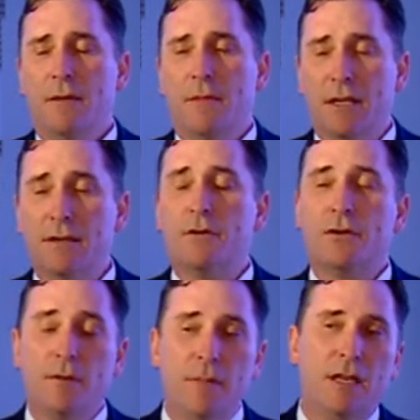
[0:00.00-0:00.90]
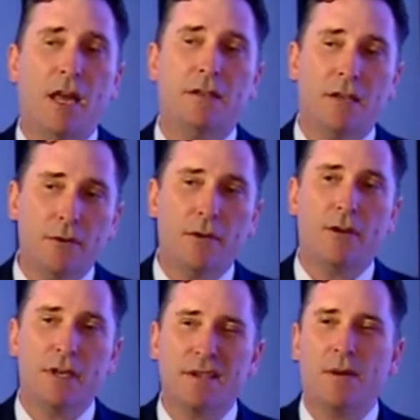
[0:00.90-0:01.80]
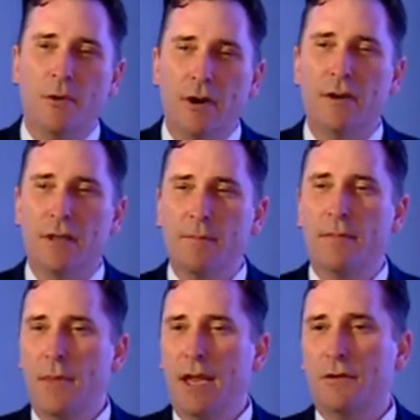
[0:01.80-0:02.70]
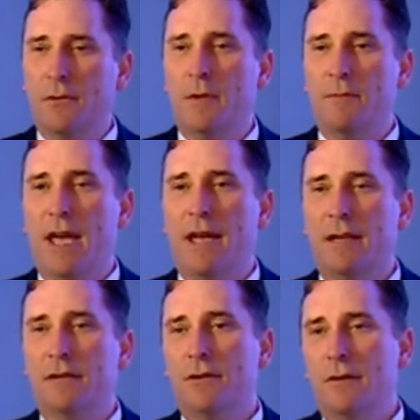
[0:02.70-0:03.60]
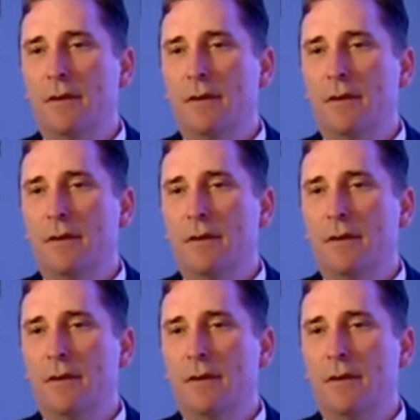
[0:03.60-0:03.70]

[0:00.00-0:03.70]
Because there should be an itinerary somewhere in the H-1B package.